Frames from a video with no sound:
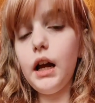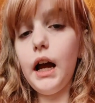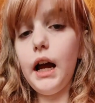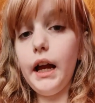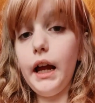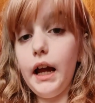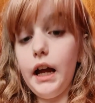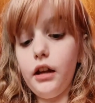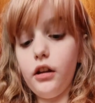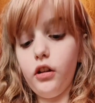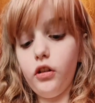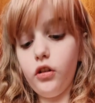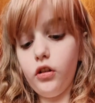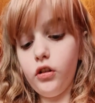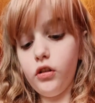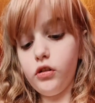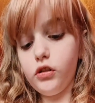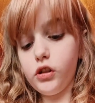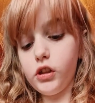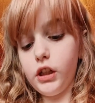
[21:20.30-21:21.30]
I had a
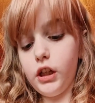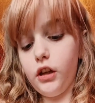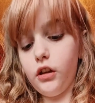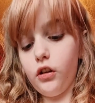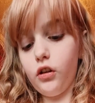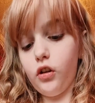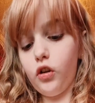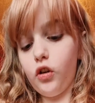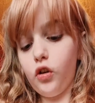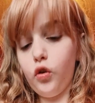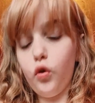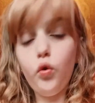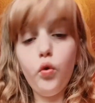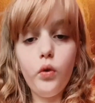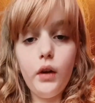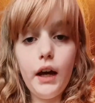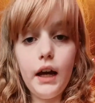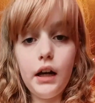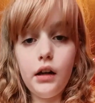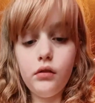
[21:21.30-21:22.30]
nurse in our old
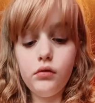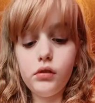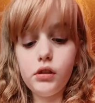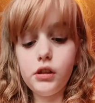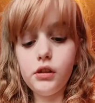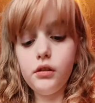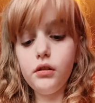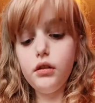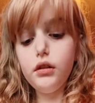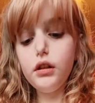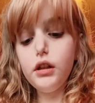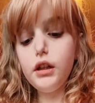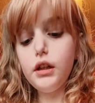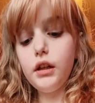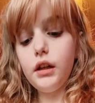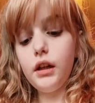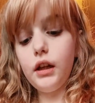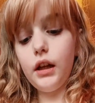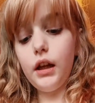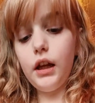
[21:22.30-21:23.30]
house,
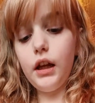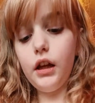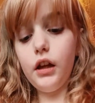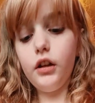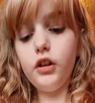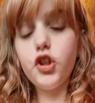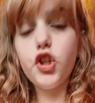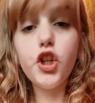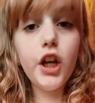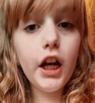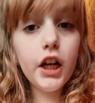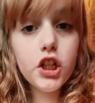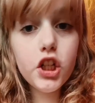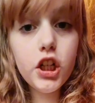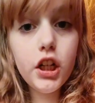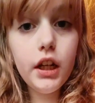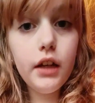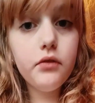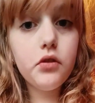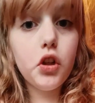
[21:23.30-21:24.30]
and she
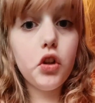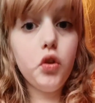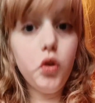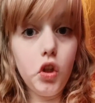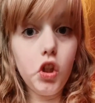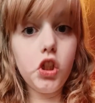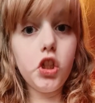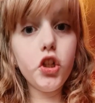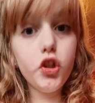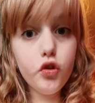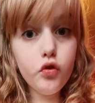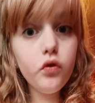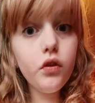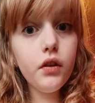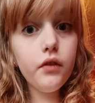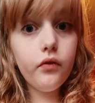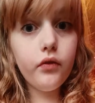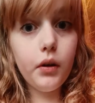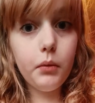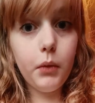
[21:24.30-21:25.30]
actually lives across the
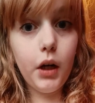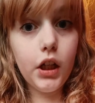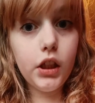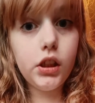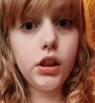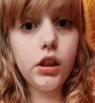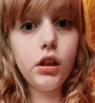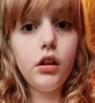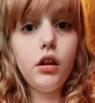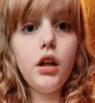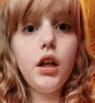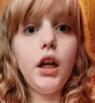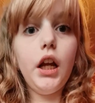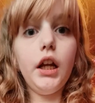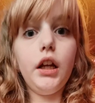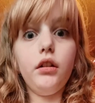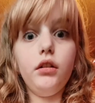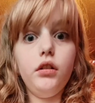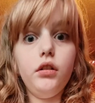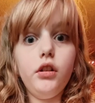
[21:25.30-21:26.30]
street from us.
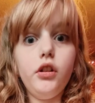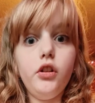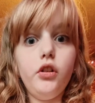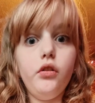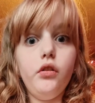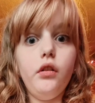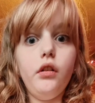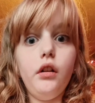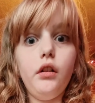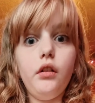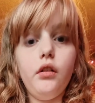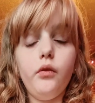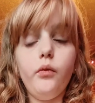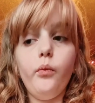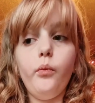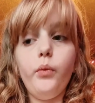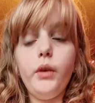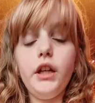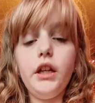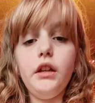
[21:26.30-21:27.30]
Like,
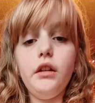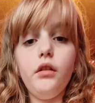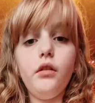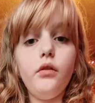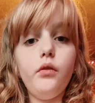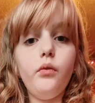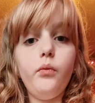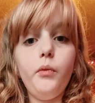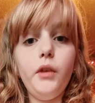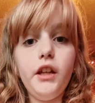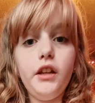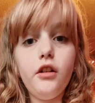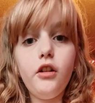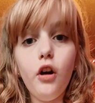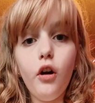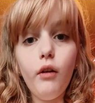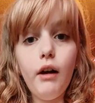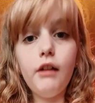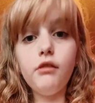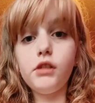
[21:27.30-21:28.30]
we we
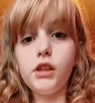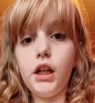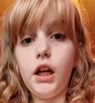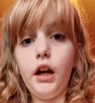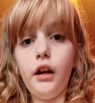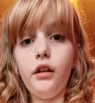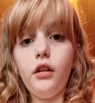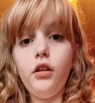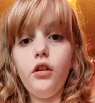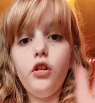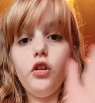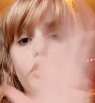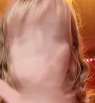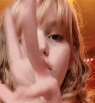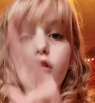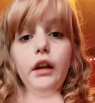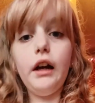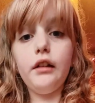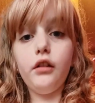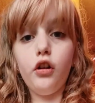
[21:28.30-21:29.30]
go outside, go
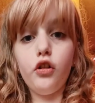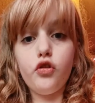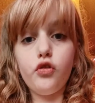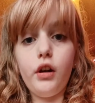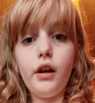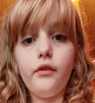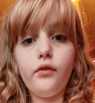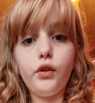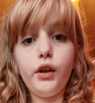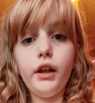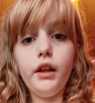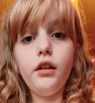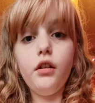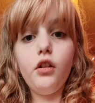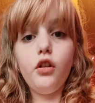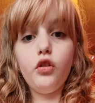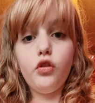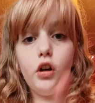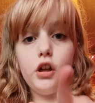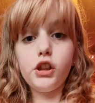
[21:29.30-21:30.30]
down our driveway,
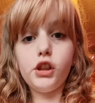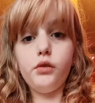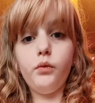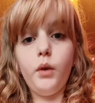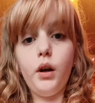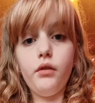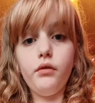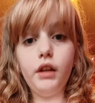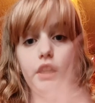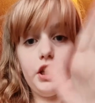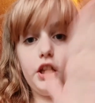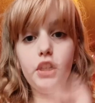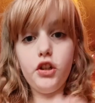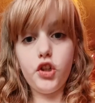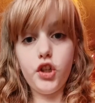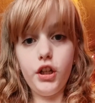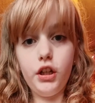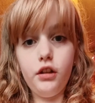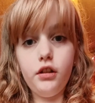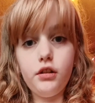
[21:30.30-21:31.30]
cross the road, and there
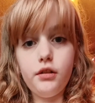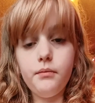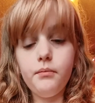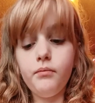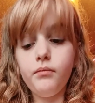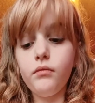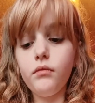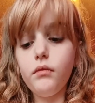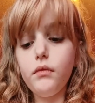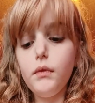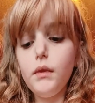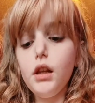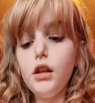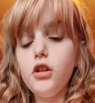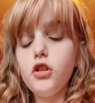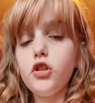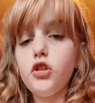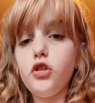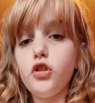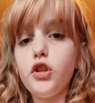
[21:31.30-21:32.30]
she is.
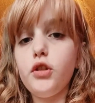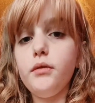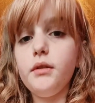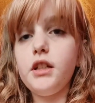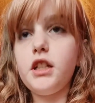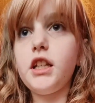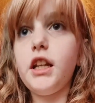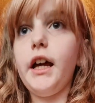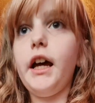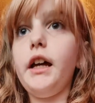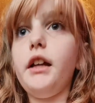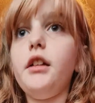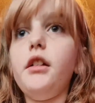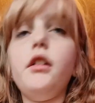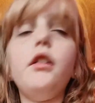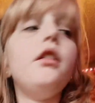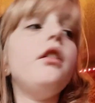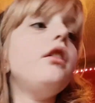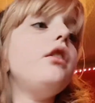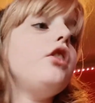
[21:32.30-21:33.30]
So it's she was like,
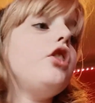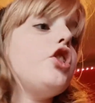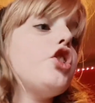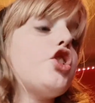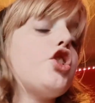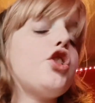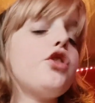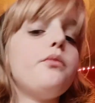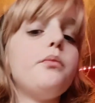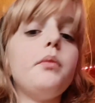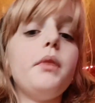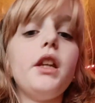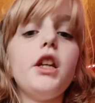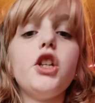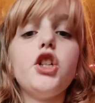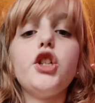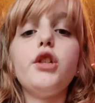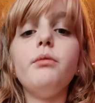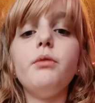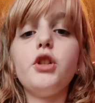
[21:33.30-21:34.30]
she,
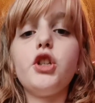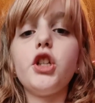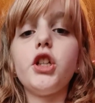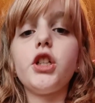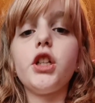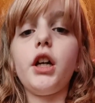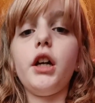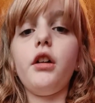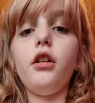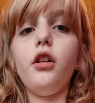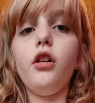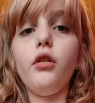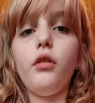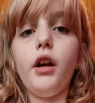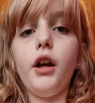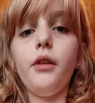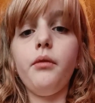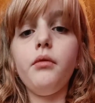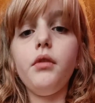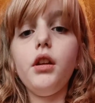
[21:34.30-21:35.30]
she was just like,
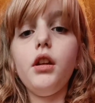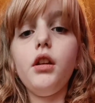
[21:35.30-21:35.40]
okay.